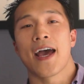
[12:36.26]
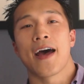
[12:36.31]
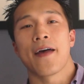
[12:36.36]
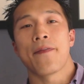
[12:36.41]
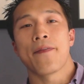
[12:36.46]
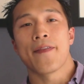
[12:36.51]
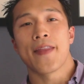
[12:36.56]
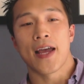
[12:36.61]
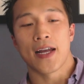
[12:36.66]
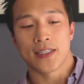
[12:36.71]

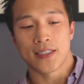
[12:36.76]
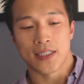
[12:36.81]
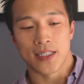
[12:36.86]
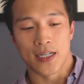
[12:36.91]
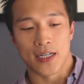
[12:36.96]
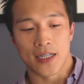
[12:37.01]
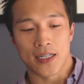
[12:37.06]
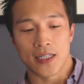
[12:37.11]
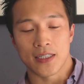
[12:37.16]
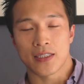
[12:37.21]
that
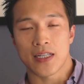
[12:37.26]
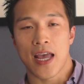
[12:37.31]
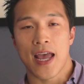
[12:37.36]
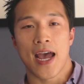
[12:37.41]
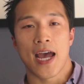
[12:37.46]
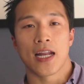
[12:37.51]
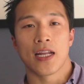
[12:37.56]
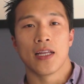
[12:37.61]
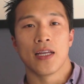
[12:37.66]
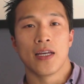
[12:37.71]
he's had,
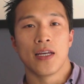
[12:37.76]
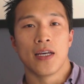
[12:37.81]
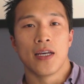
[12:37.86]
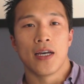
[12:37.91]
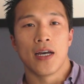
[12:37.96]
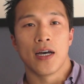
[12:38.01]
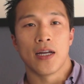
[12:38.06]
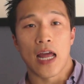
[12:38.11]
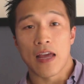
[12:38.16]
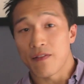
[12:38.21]
that
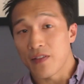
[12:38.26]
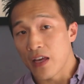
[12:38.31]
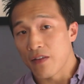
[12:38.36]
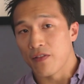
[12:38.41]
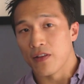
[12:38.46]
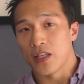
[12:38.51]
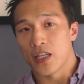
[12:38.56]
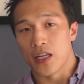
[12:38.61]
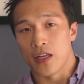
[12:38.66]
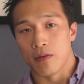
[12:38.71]
I've given
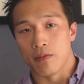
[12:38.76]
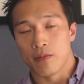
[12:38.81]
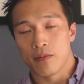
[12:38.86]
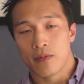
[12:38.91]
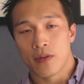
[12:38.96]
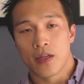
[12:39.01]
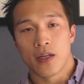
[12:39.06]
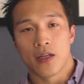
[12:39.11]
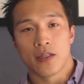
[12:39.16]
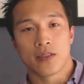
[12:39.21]
him
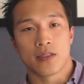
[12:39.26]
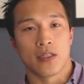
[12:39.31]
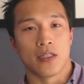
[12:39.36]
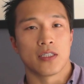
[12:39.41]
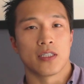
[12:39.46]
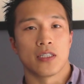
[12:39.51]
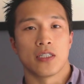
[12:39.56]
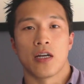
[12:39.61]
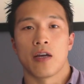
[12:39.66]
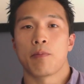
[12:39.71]
since
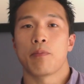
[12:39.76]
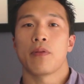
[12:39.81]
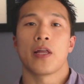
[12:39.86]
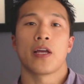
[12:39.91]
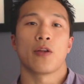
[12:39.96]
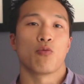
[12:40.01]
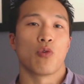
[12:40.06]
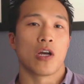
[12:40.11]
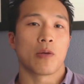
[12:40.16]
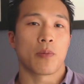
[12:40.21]
I played
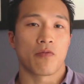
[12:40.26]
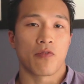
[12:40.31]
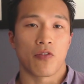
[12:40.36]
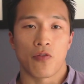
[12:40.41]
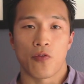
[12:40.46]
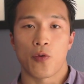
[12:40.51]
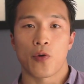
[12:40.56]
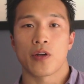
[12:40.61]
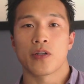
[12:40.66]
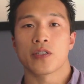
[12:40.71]
rugby for
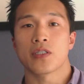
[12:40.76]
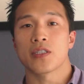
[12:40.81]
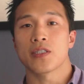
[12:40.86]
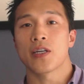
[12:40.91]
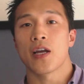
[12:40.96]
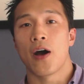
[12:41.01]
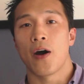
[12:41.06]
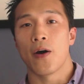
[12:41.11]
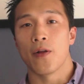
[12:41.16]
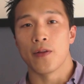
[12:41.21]
4 years in
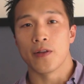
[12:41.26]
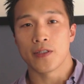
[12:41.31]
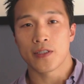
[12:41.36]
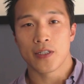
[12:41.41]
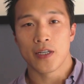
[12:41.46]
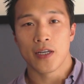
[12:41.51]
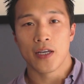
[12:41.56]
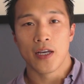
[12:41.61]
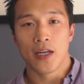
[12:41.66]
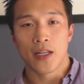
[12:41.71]
college.
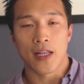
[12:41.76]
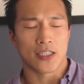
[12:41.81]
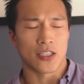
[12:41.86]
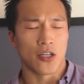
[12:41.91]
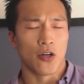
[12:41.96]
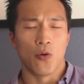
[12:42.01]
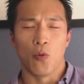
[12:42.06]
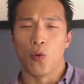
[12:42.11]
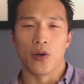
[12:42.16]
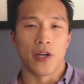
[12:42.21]
That's all
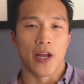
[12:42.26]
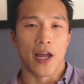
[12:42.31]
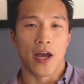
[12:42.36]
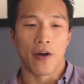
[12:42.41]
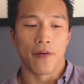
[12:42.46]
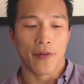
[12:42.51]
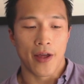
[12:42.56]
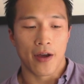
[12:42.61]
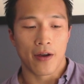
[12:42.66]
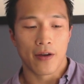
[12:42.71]
worn out
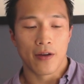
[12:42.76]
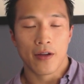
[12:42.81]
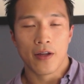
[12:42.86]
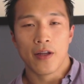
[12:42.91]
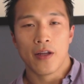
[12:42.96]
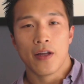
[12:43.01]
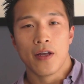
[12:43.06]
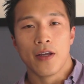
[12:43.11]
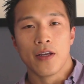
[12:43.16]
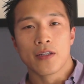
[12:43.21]
now.
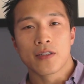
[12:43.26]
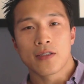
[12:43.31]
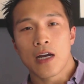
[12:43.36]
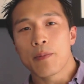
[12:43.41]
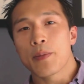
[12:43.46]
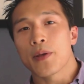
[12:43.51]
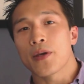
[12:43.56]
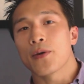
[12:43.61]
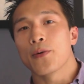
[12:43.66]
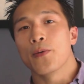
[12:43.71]
So that'd be
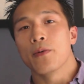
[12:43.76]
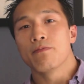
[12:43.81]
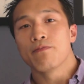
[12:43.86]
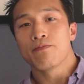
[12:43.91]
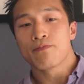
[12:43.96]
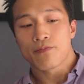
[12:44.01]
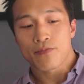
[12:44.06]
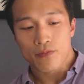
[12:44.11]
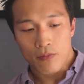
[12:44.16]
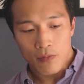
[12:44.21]
cool.
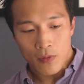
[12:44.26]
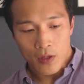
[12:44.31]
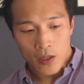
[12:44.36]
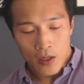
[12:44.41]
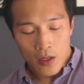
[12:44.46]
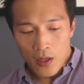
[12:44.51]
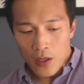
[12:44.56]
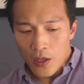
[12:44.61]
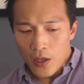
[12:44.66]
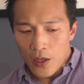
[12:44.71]

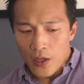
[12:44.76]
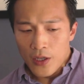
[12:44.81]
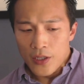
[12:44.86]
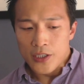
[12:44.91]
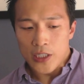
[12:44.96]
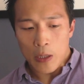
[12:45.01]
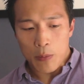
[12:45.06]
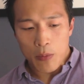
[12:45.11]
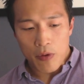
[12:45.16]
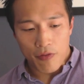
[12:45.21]

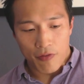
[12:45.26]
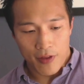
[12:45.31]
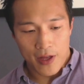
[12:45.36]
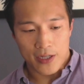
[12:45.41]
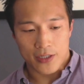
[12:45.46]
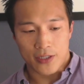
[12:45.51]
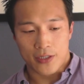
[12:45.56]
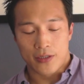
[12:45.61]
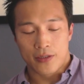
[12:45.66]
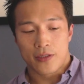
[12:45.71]
Some
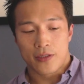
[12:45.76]
reflection